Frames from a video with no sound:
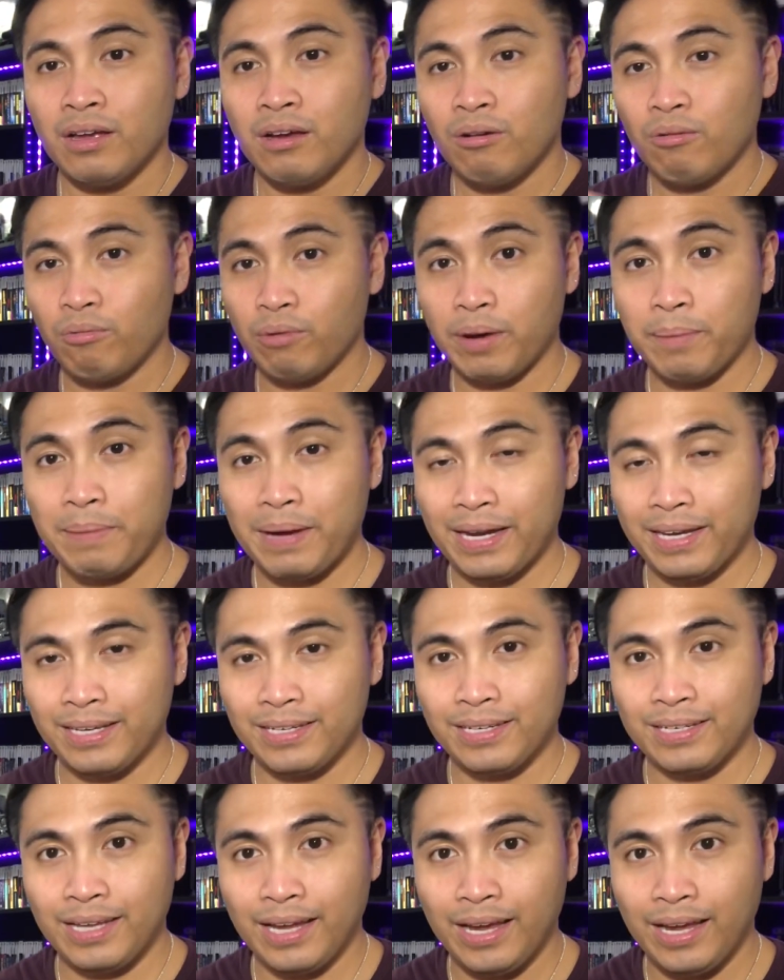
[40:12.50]
way back in
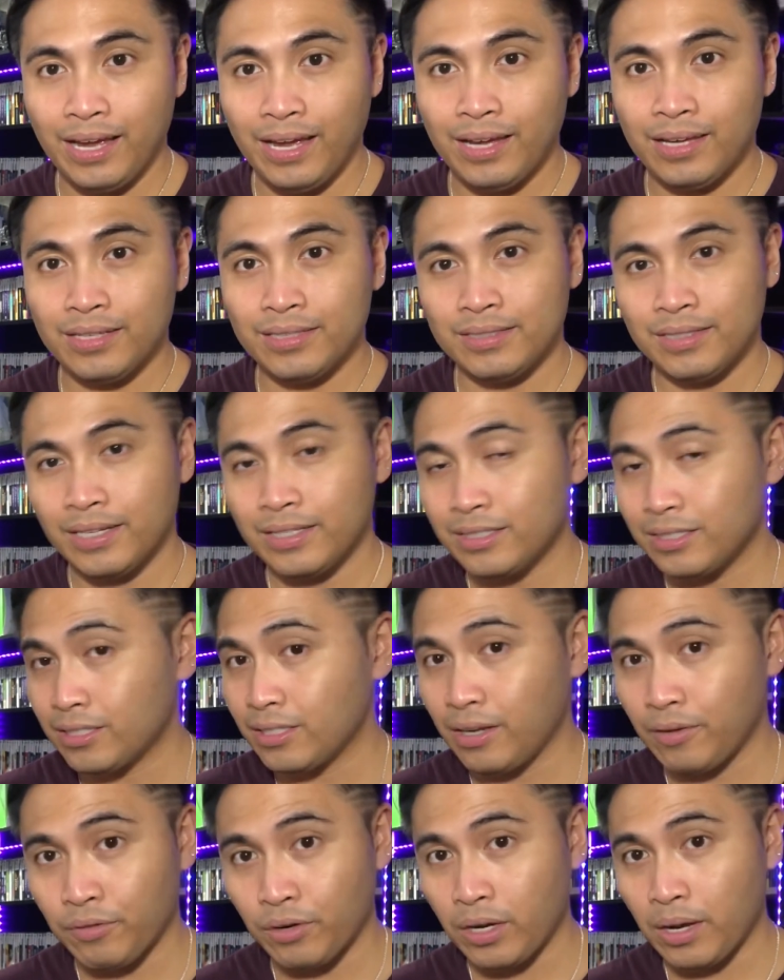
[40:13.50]
the day, and I just
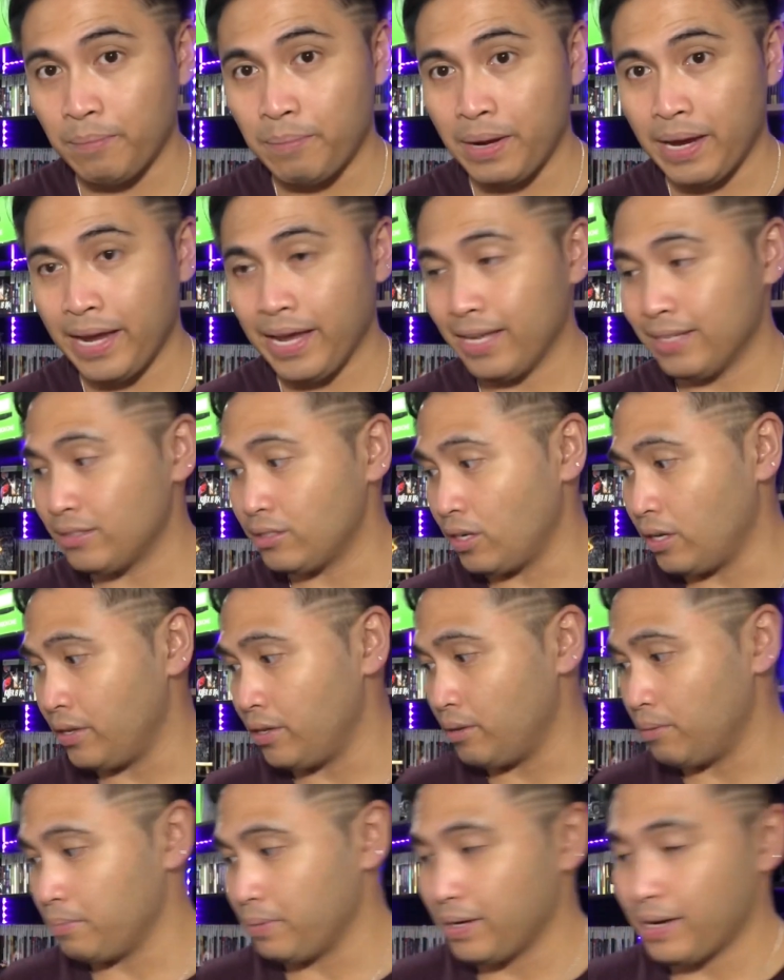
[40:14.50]
never got my hands on
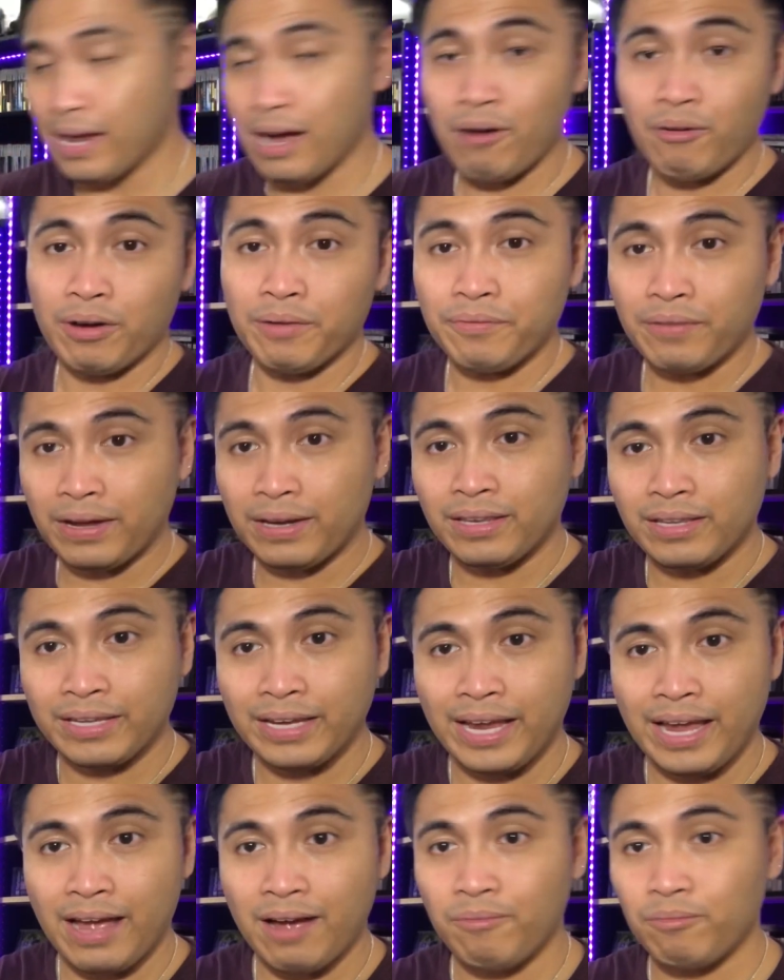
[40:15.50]
them. And now I finally
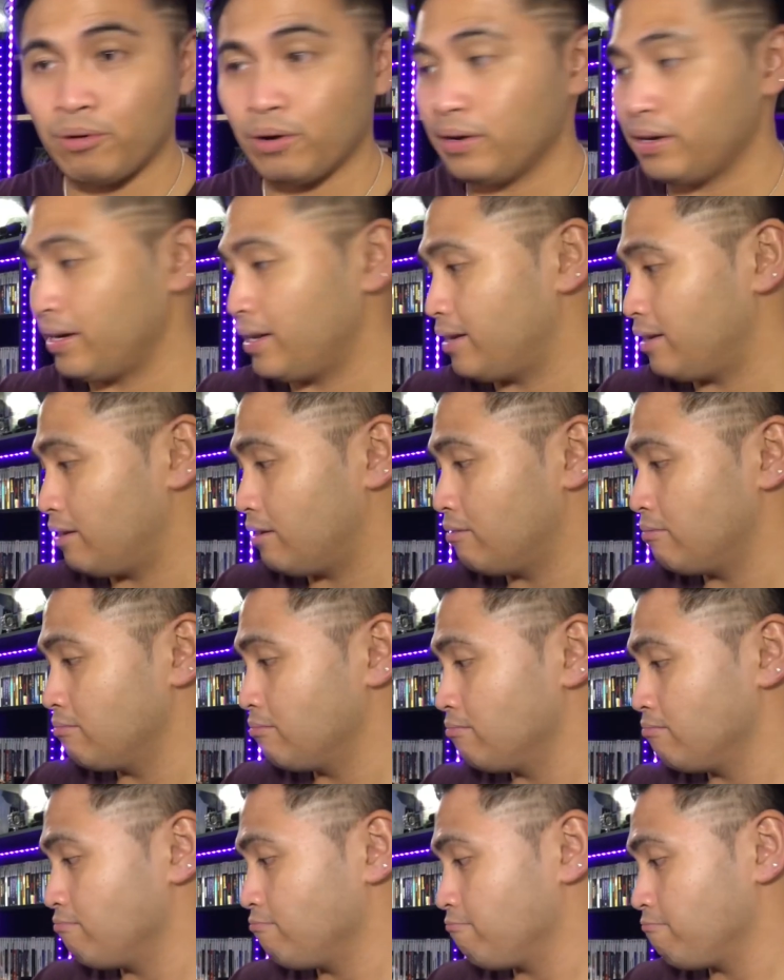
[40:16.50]
have one, and
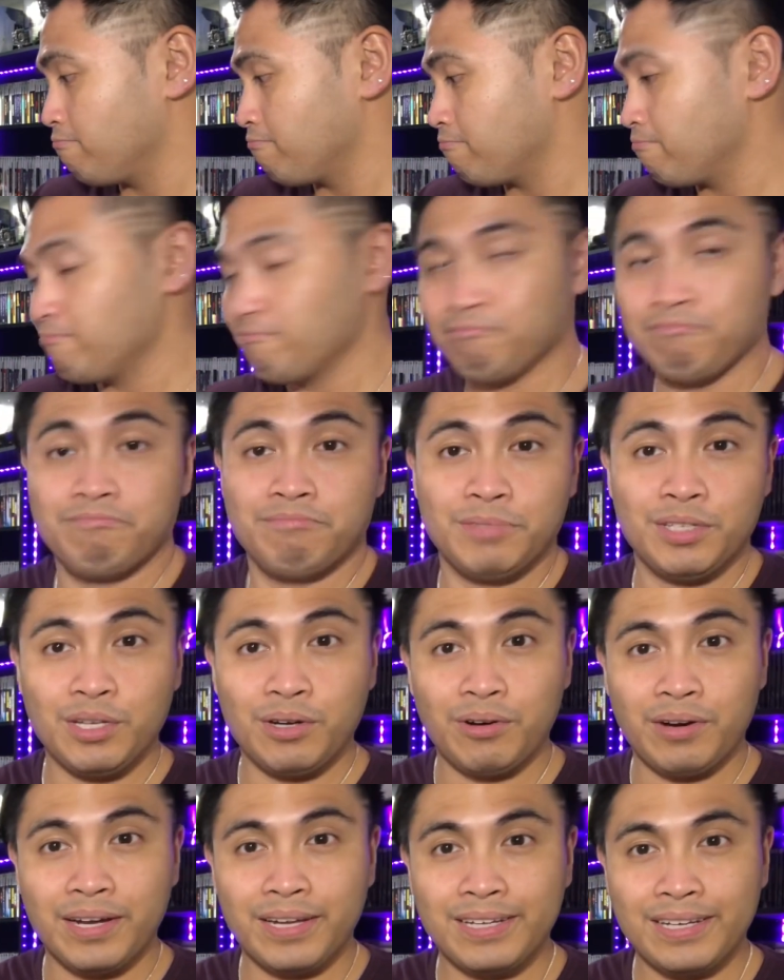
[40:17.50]
you
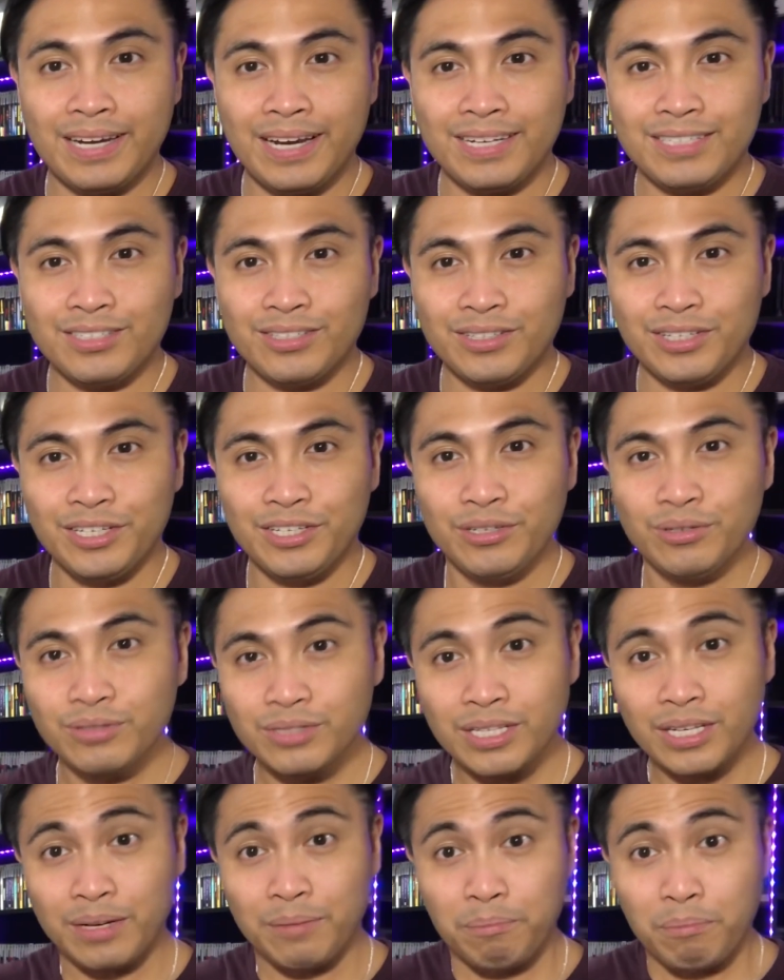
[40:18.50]
know, I can actually use
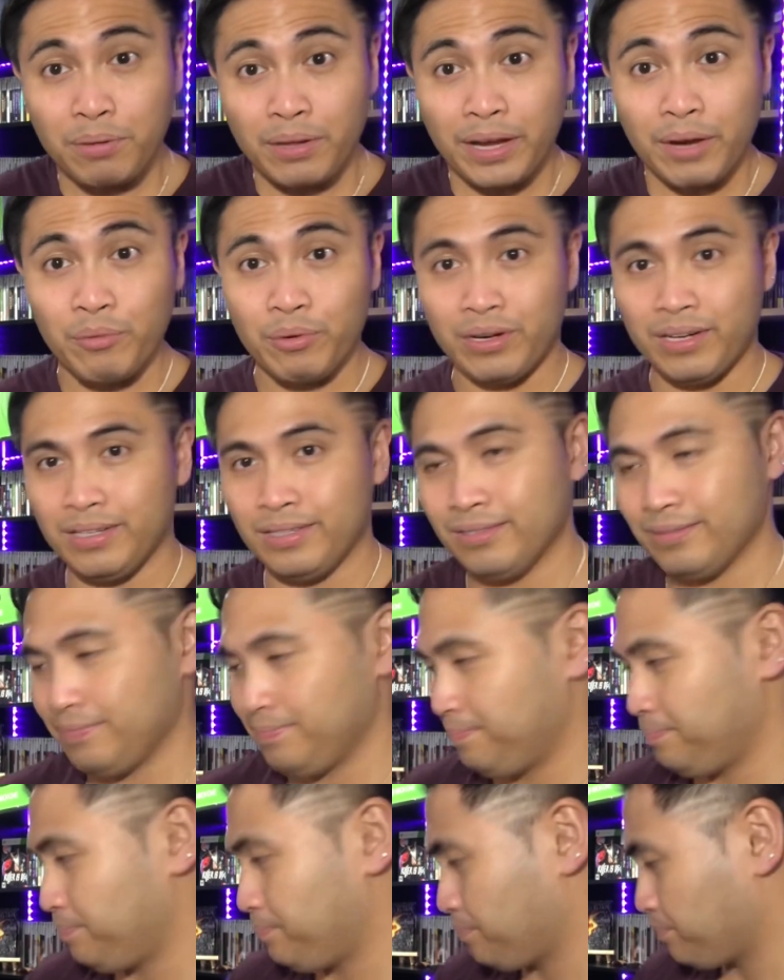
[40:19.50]
it and play with it.
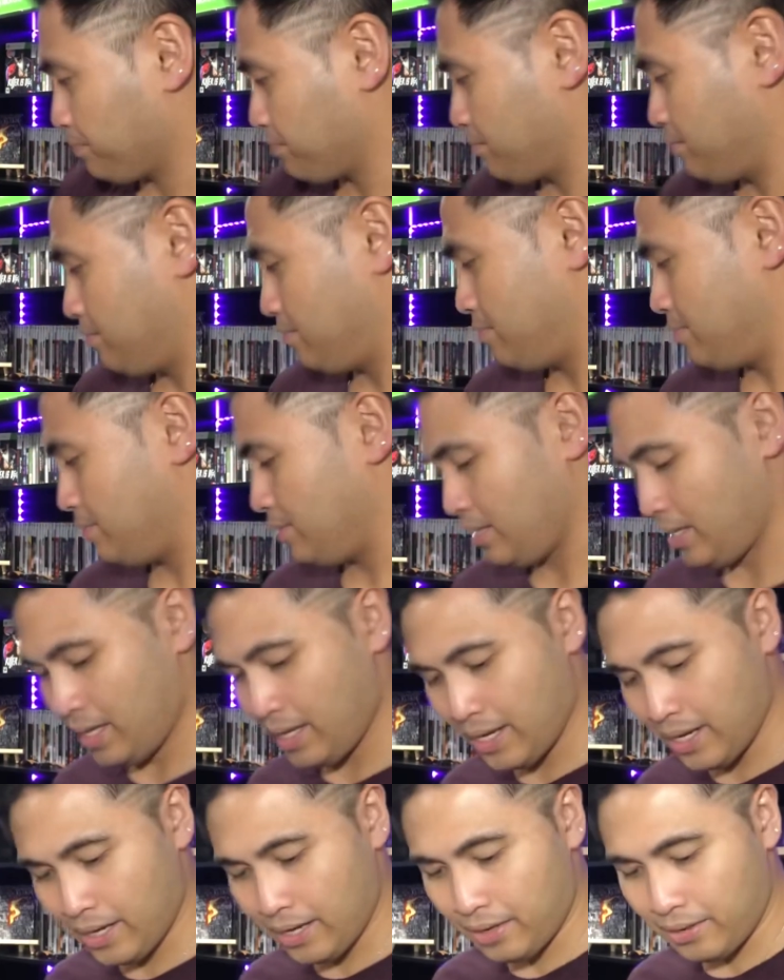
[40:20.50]

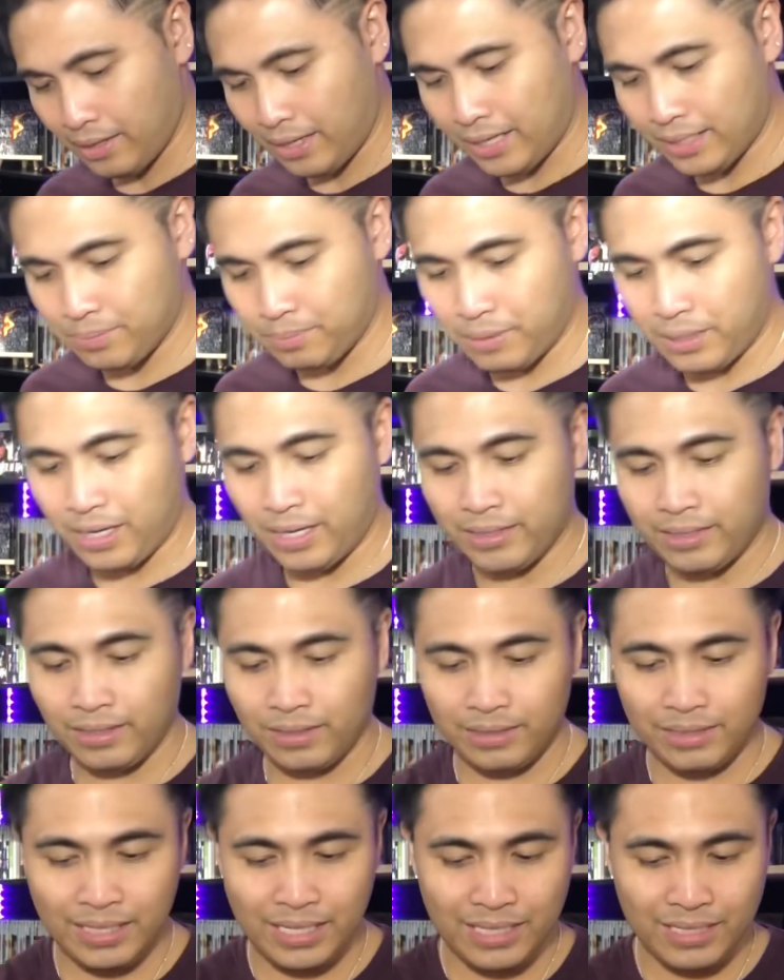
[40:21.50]
And last but not the
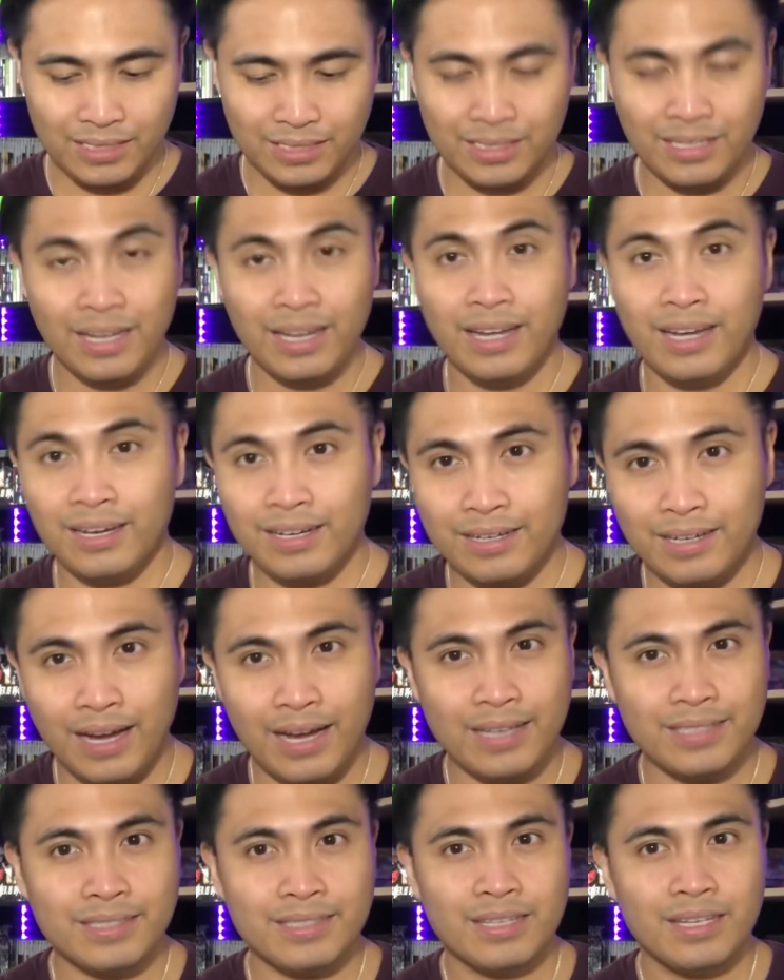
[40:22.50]
least,
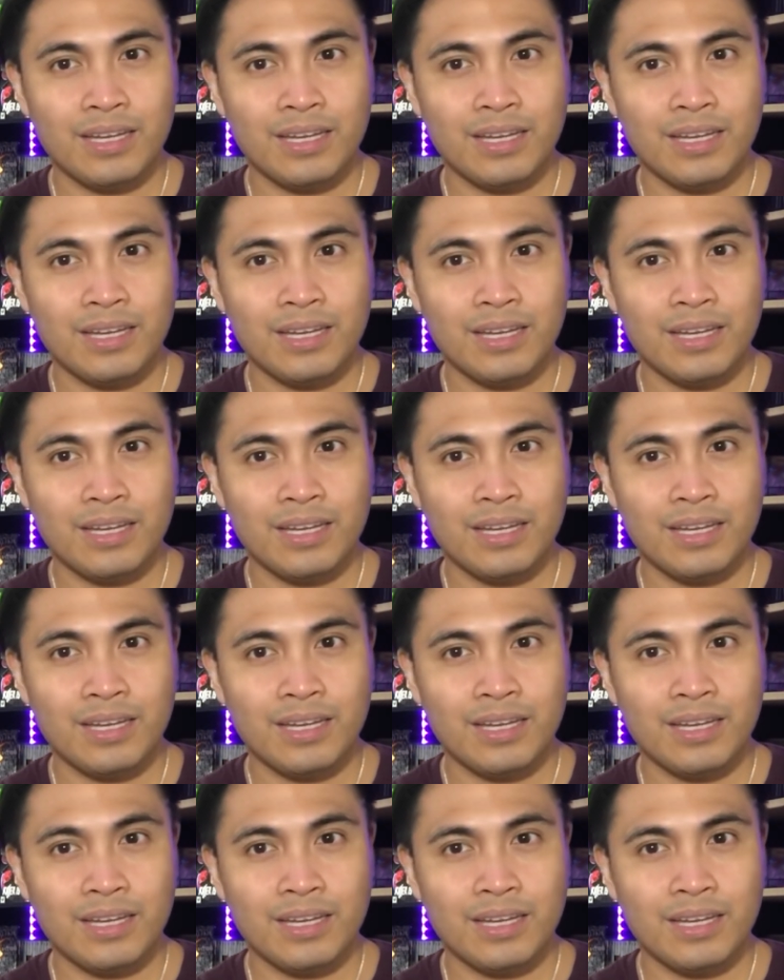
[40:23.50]
guys,